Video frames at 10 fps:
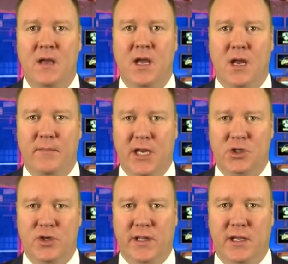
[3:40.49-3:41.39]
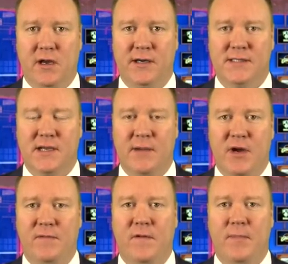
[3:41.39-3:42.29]
And make sure that you also get
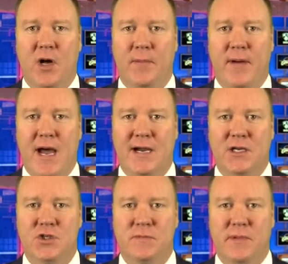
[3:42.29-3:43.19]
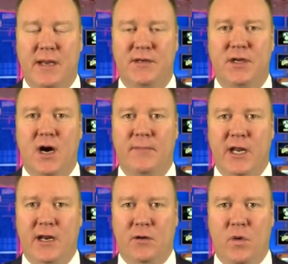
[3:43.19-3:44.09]
my football package. My
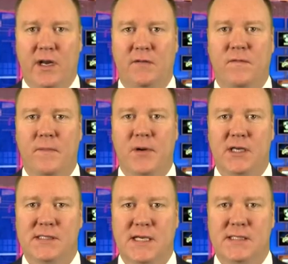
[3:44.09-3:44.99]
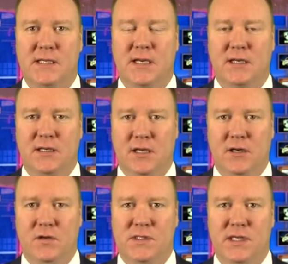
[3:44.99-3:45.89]
dominating winning football season
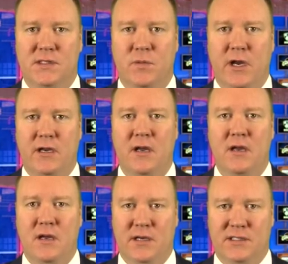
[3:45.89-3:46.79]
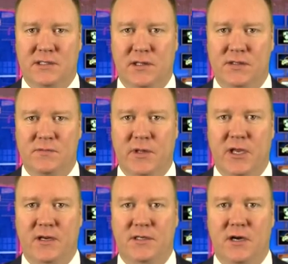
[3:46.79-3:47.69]
continues this week
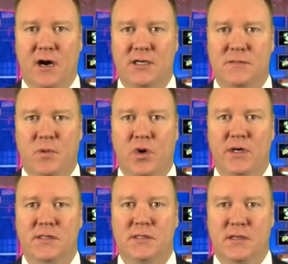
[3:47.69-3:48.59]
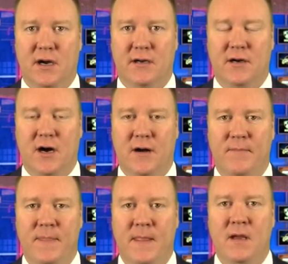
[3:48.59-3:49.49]
exclusively at DocSports.com.
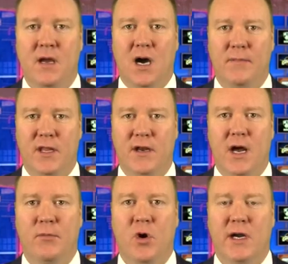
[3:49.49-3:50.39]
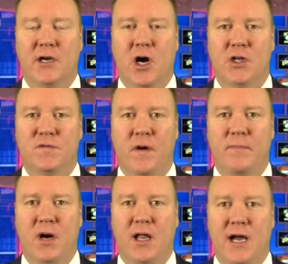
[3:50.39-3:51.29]
I'm the number one college
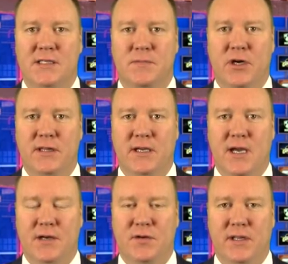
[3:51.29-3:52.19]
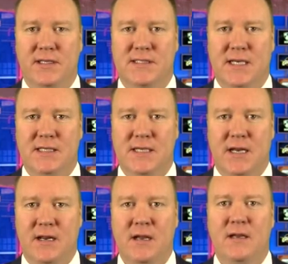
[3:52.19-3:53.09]
football expert in the country this
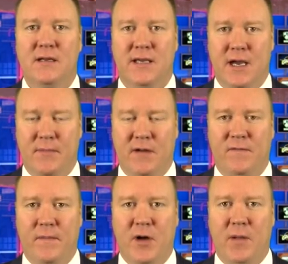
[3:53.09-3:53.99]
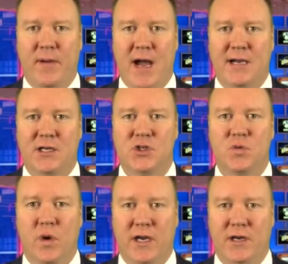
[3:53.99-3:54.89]
season. Get my football
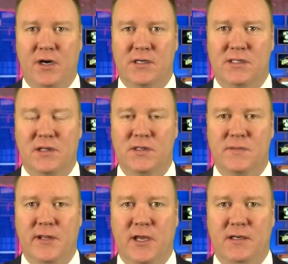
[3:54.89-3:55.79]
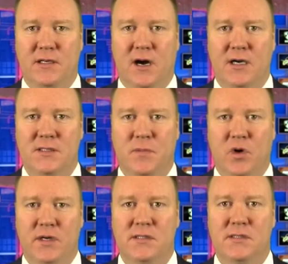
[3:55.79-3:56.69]
package right here exclusively at
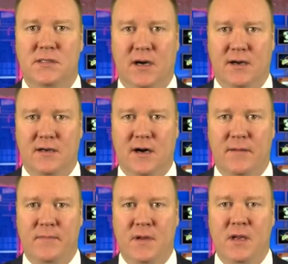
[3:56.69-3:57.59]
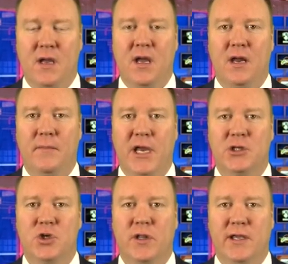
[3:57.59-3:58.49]
DocSports.com. And
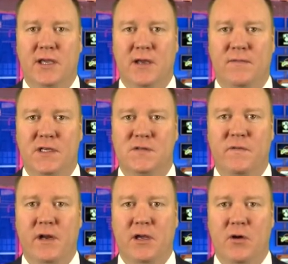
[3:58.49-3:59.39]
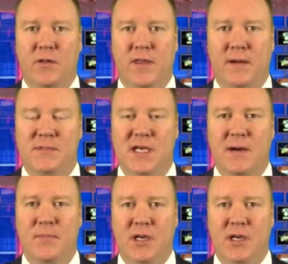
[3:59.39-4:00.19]
make sure that you give this video a thumbs up.